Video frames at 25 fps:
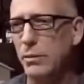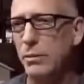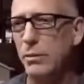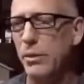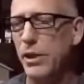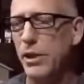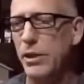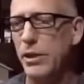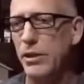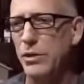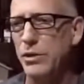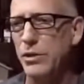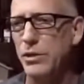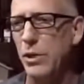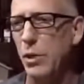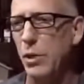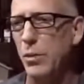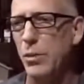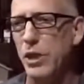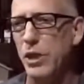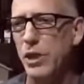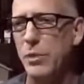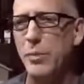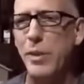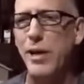because
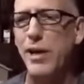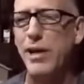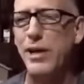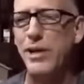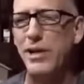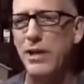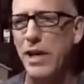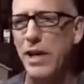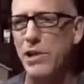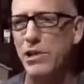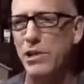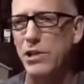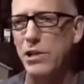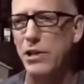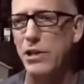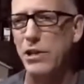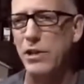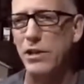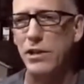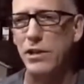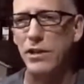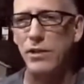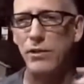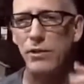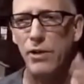nobody's paying
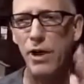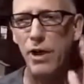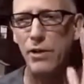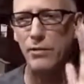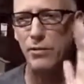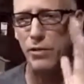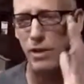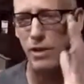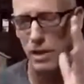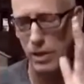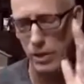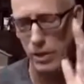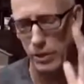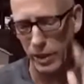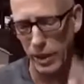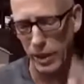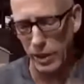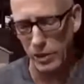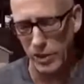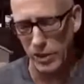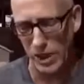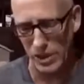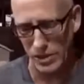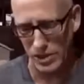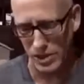attention. They're not following
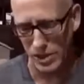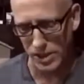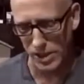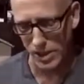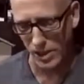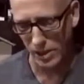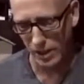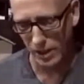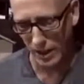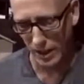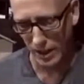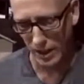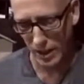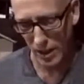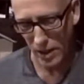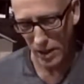you necessarily.